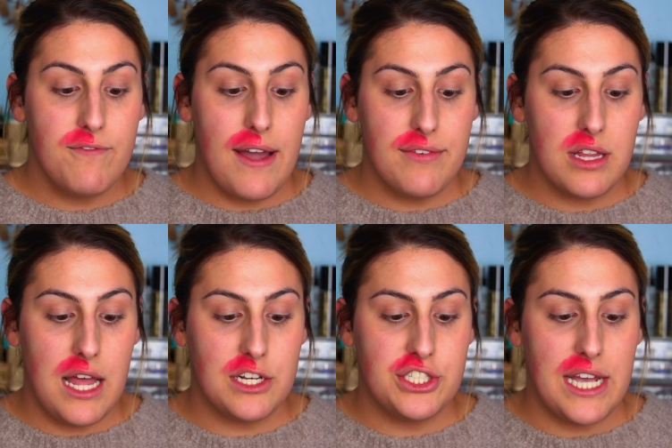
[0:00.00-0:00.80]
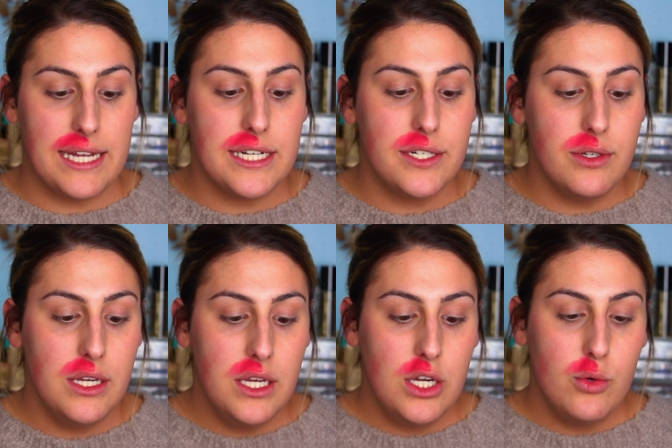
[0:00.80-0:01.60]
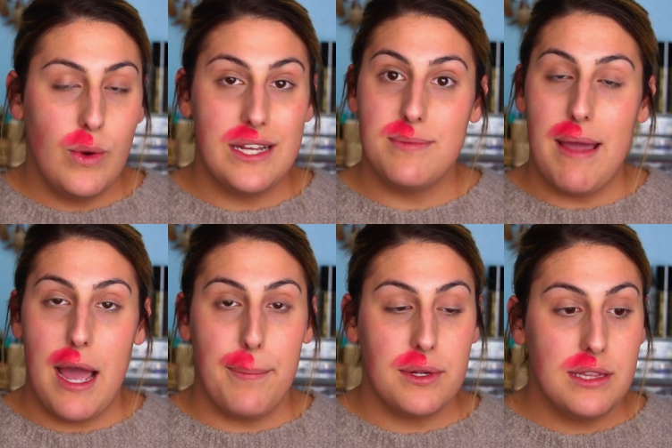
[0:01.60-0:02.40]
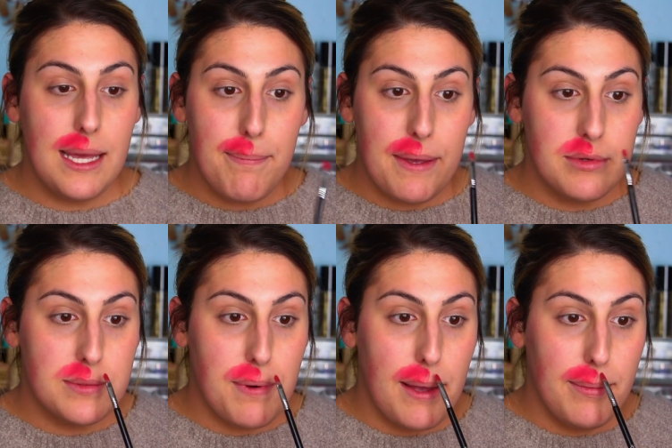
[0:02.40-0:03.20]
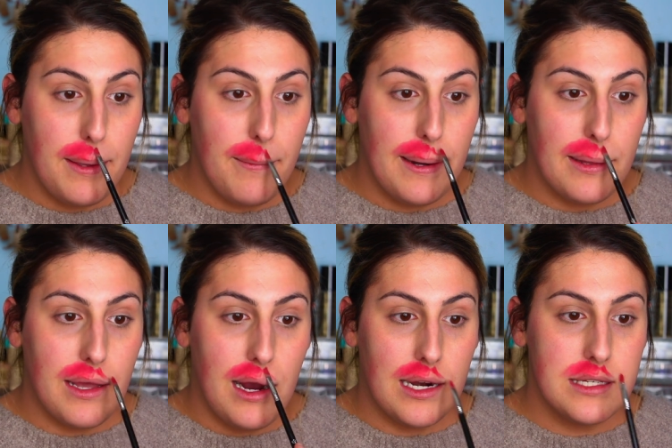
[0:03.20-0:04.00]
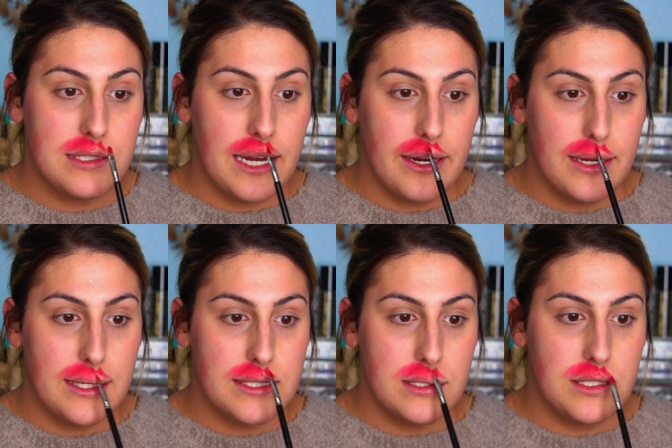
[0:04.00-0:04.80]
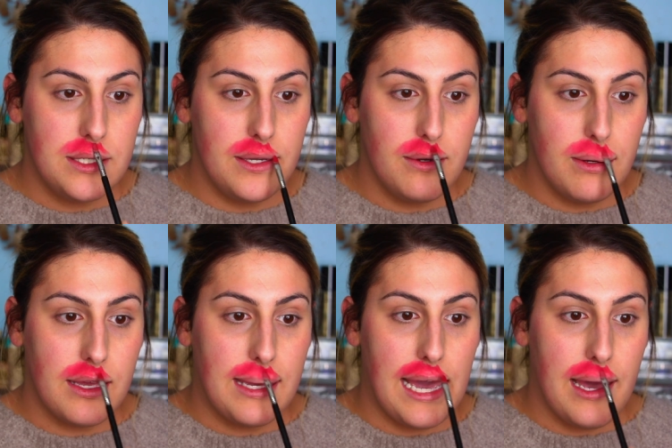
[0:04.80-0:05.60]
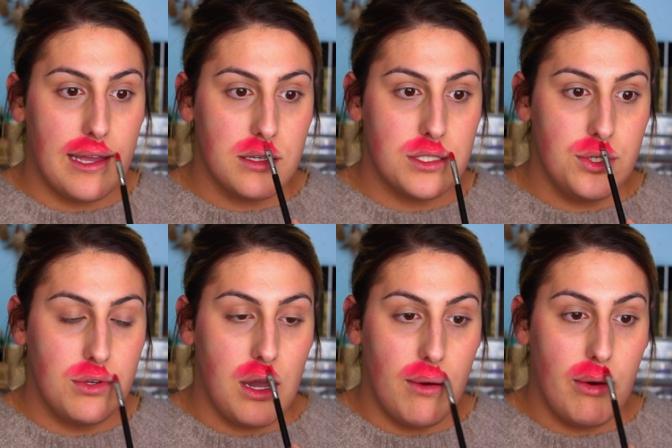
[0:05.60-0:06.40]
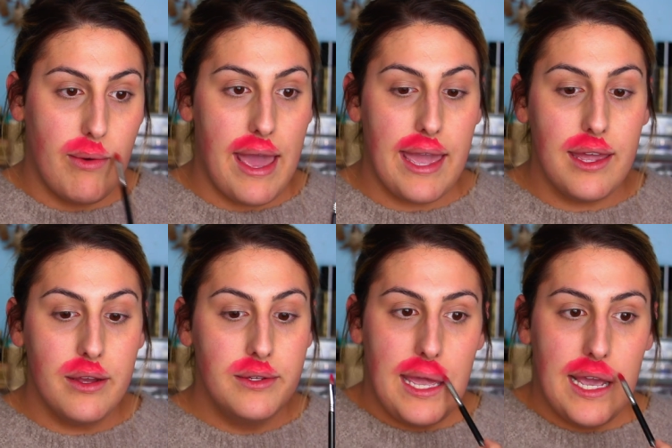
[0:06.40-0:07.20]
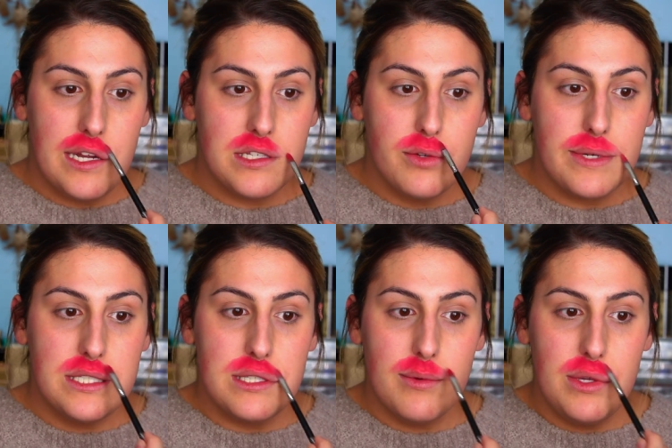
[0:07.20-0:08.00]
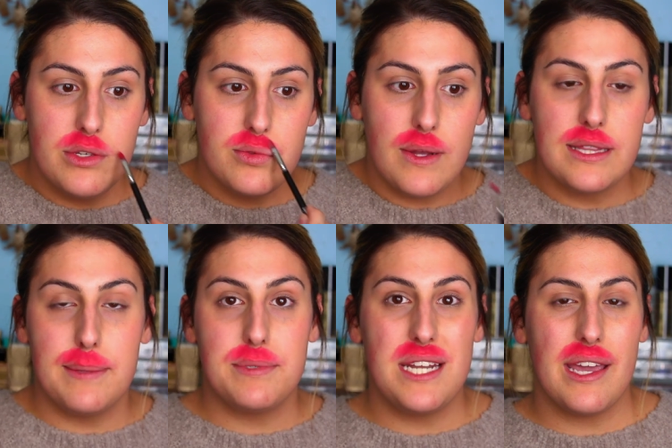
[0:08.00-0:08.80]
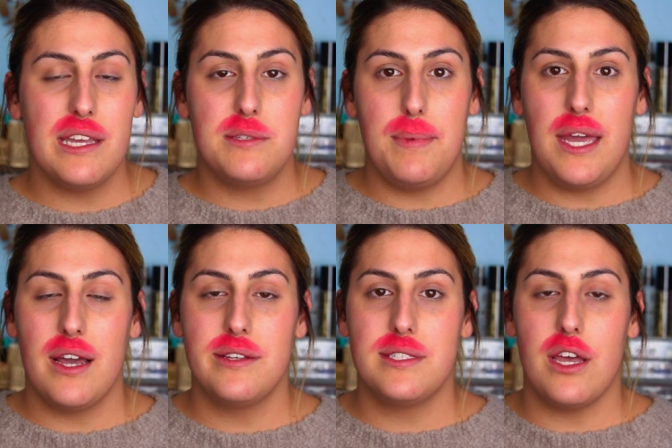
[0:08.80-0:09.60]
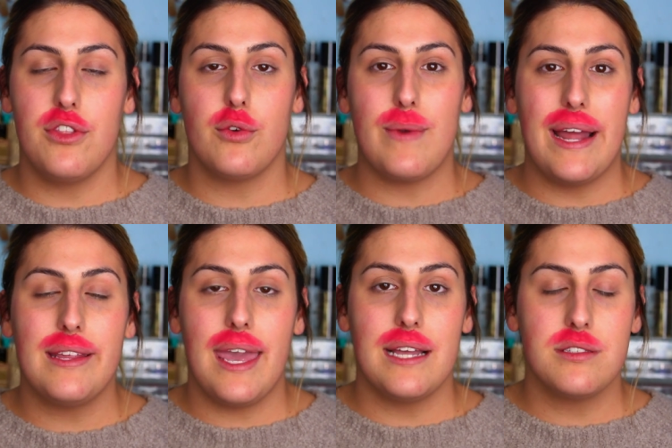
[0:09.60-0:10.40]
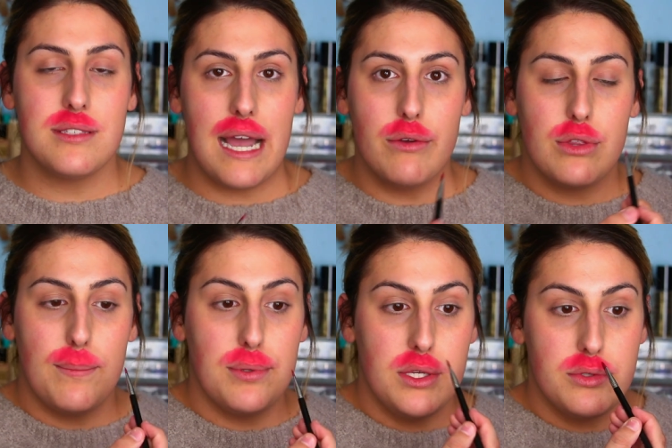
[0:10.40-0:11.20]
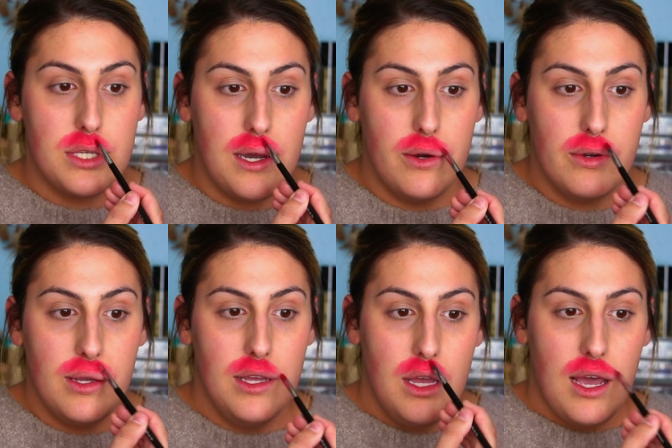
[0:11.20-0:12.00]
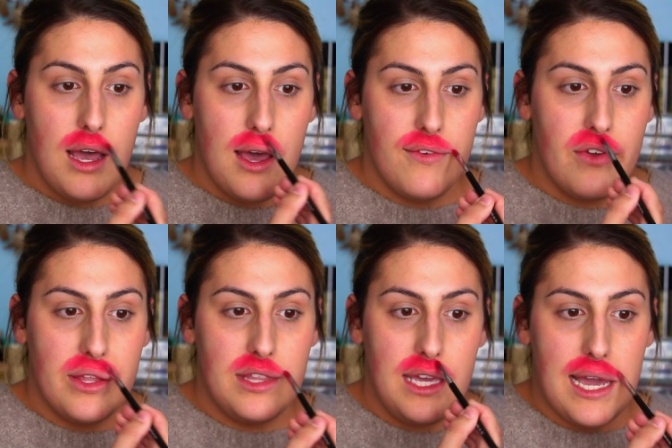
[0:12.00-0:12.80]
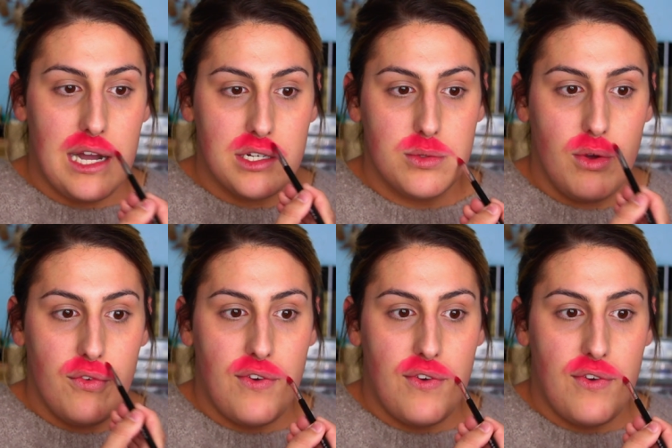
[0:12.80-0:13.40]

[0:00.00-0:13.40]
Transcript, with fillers: five o'clock shadow, was my upper lip. It was probably one of the hardest areas to get to go away. And the reason that we use red lipstick is because the red cancels out the blue tone of the actual